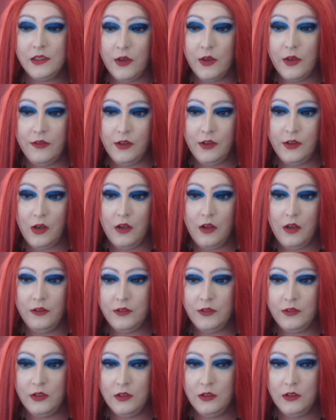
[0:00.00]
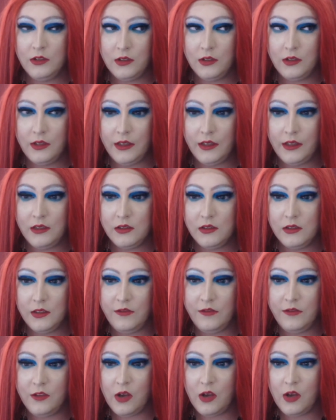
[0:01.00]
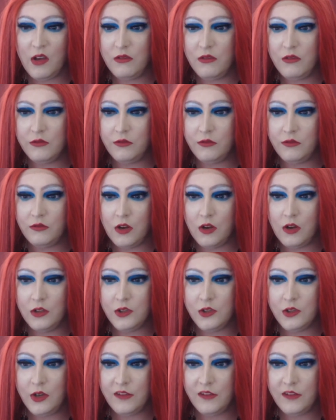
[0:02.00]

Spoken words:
So if you go to, I think it's if you go to France,